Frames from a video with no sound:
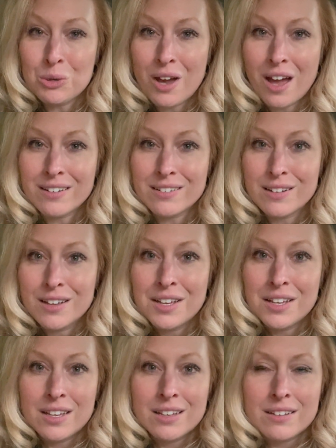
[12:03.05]
gun
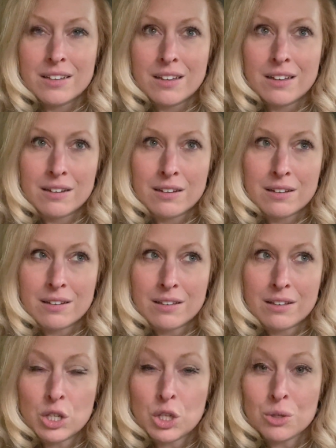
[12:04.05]
uh,
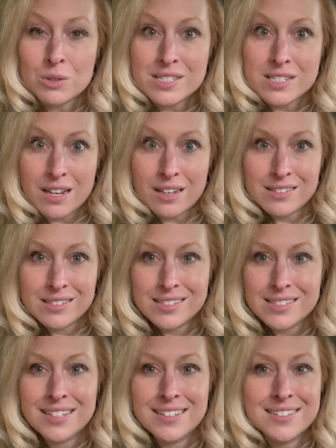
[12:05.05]
glue sticks.